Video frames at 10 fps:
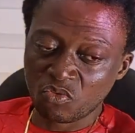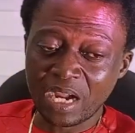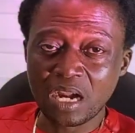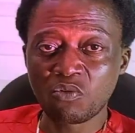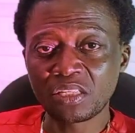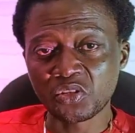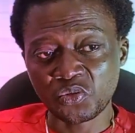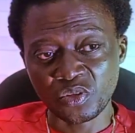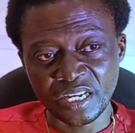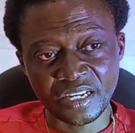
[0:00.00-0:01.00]
Where I went to
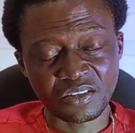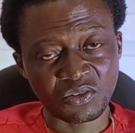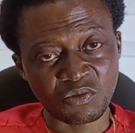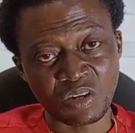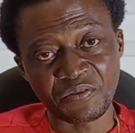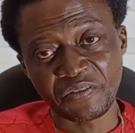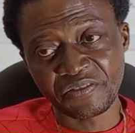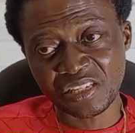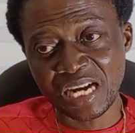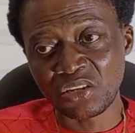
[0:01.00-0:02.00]
today, we went for
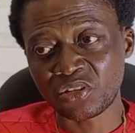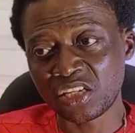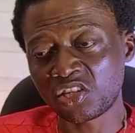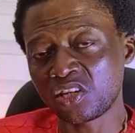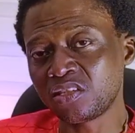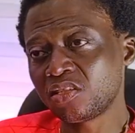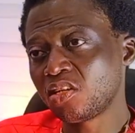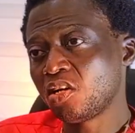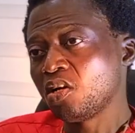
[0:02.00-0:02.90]
physical allocation.